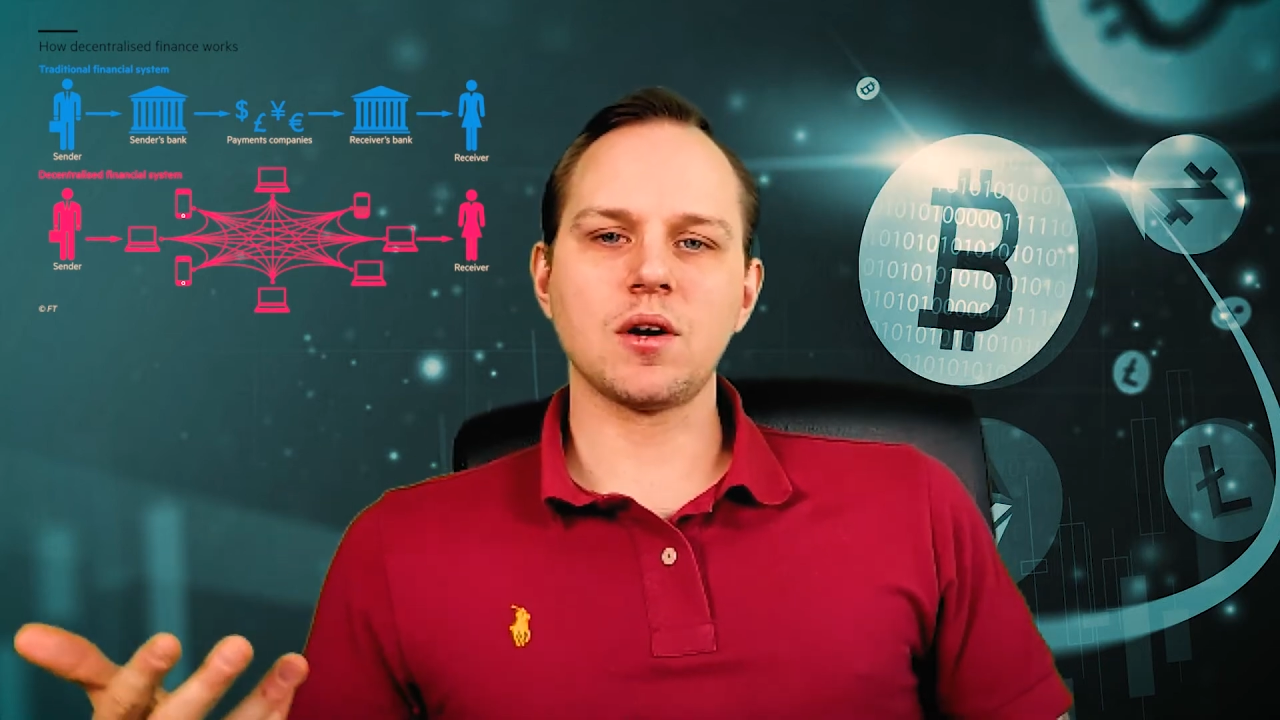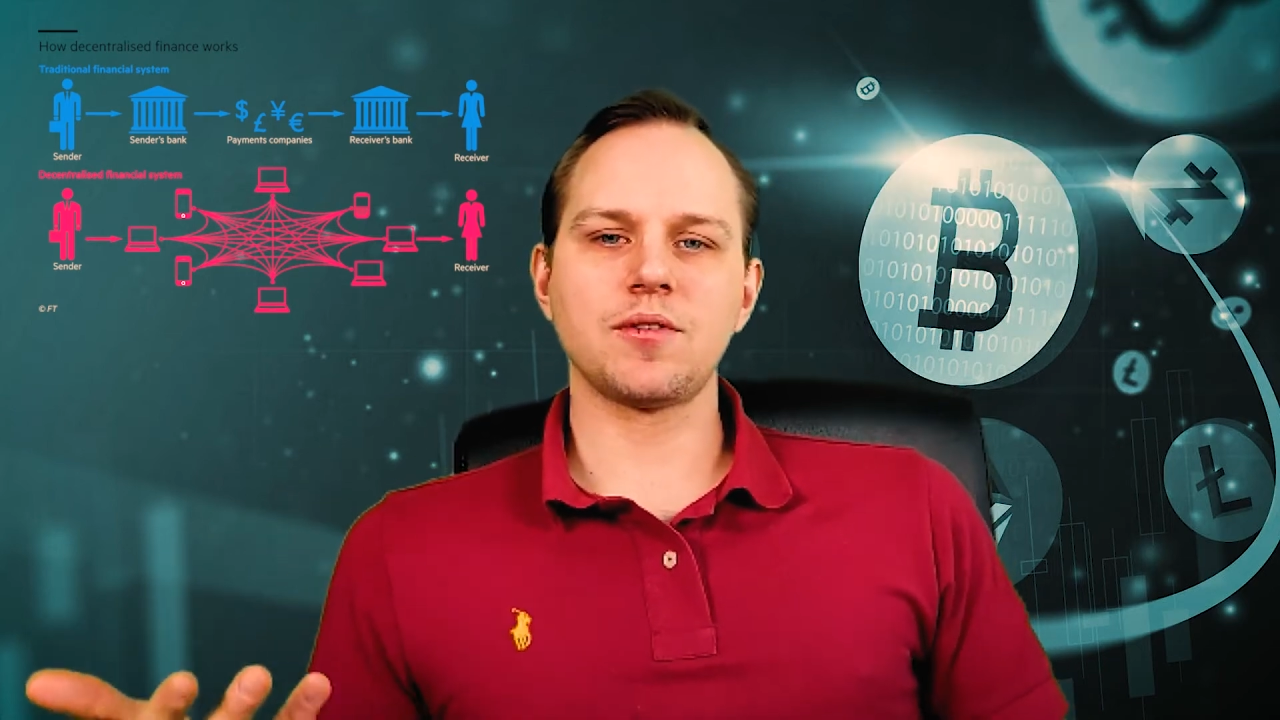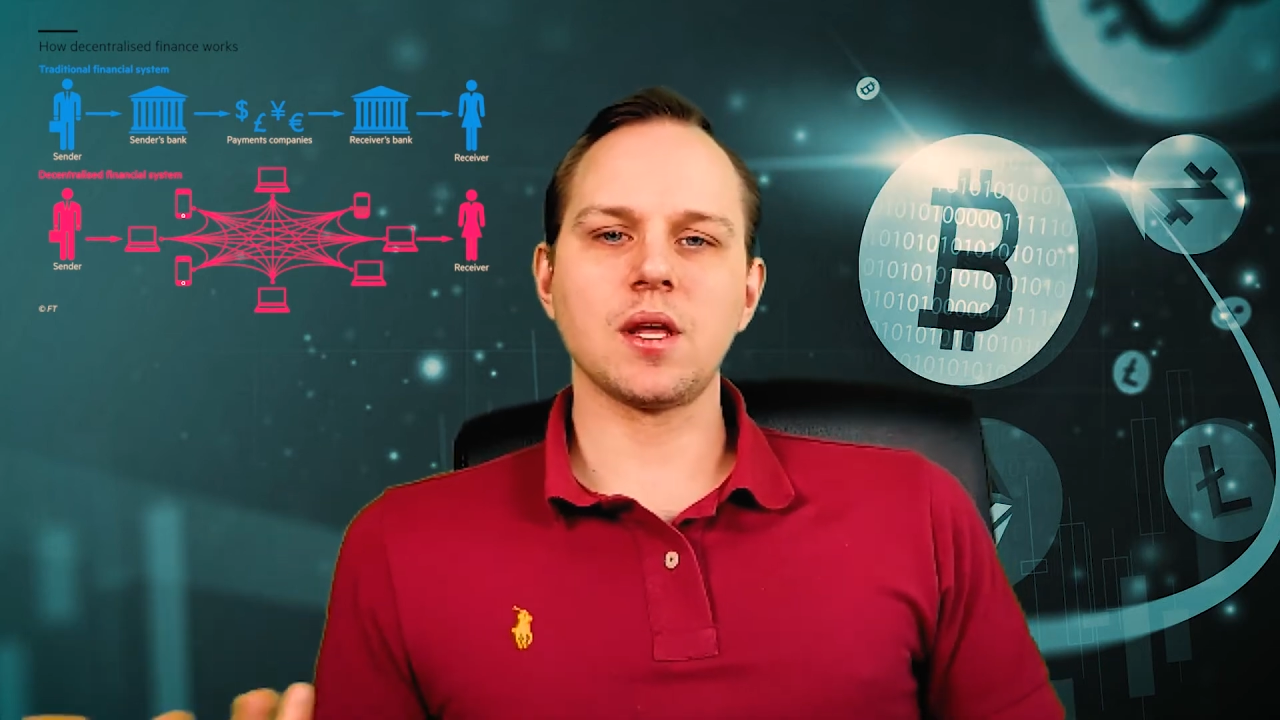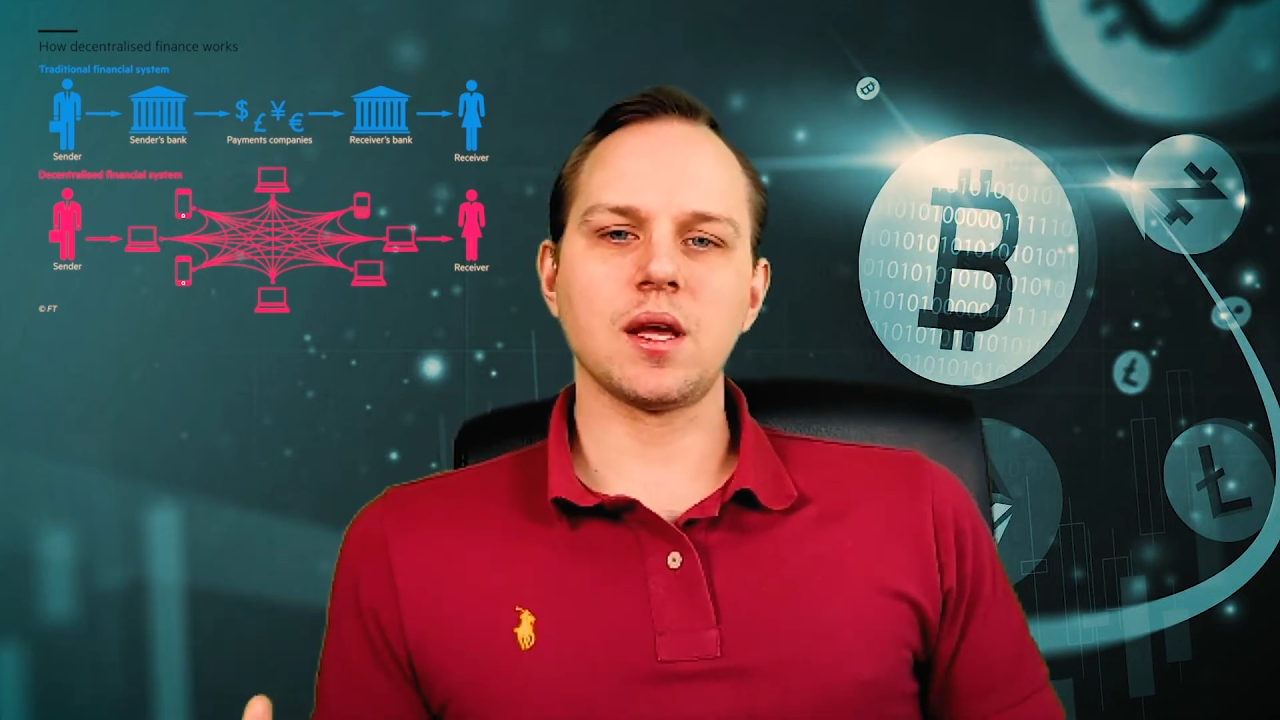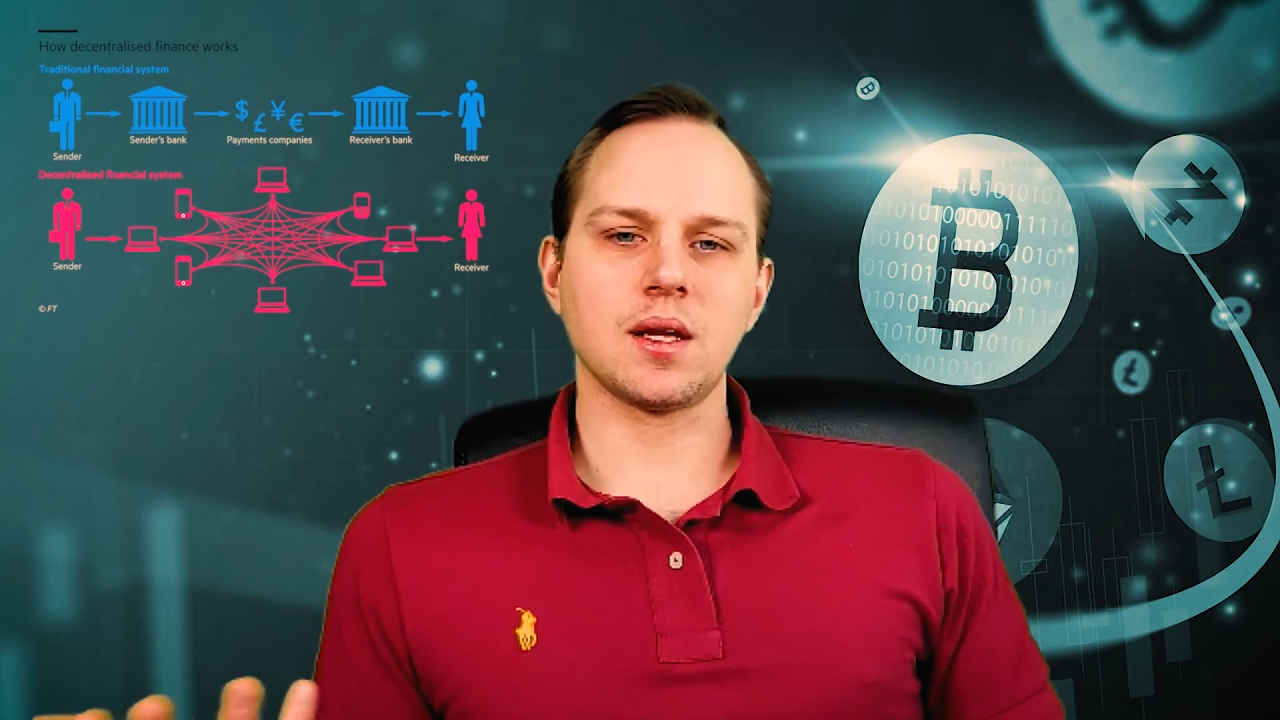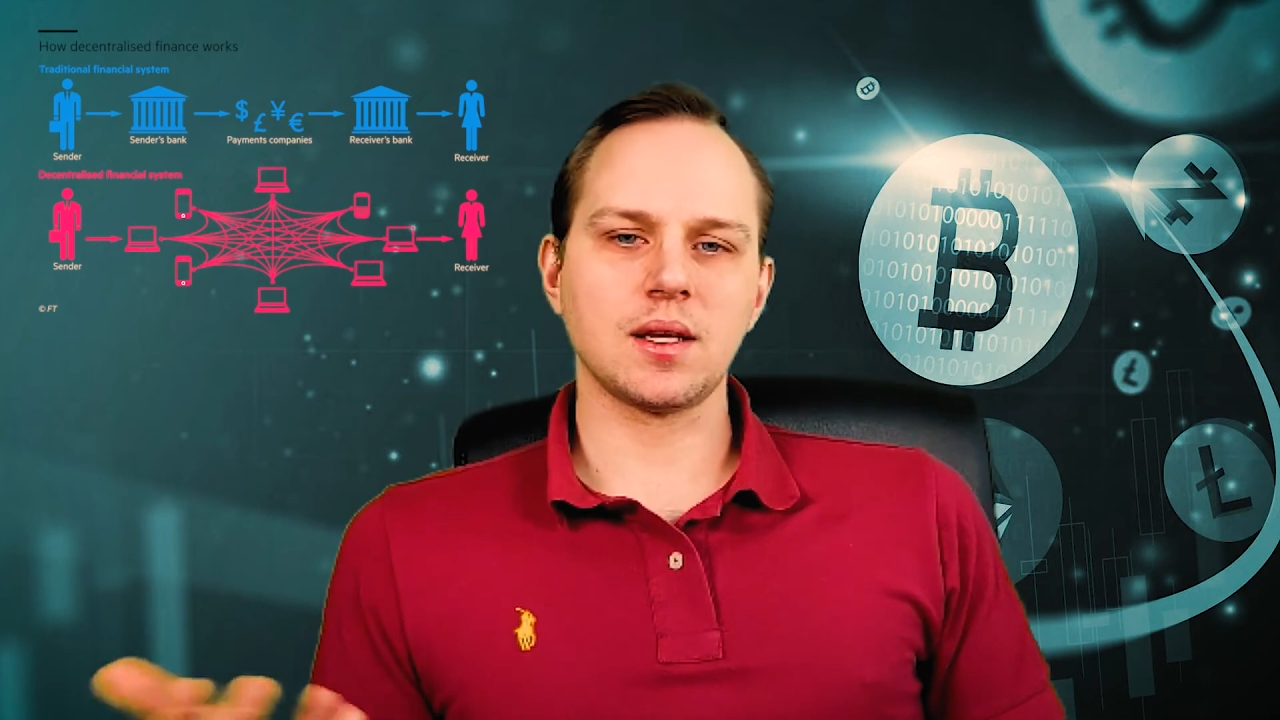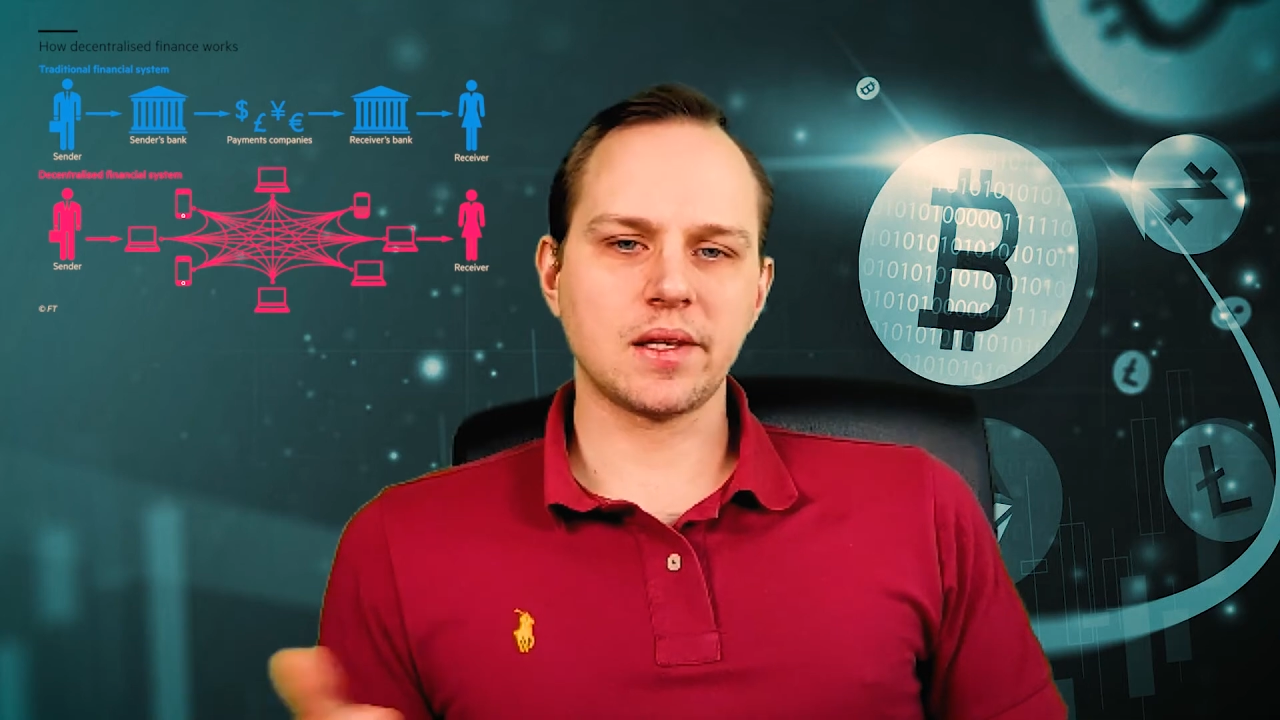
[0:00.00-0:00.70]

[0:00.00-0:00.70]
of the